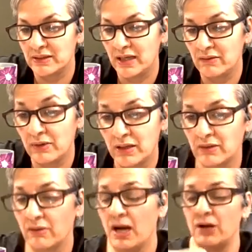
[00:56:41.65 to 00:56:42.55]
They want to
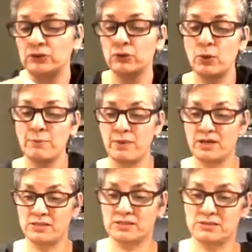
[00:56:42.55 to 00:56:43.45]
know how do we
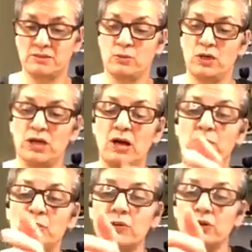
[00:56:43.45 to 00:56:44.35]
make,
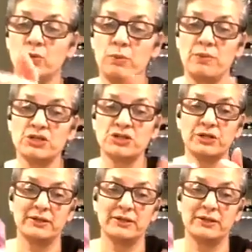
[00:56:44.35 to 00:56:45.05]
how do we measure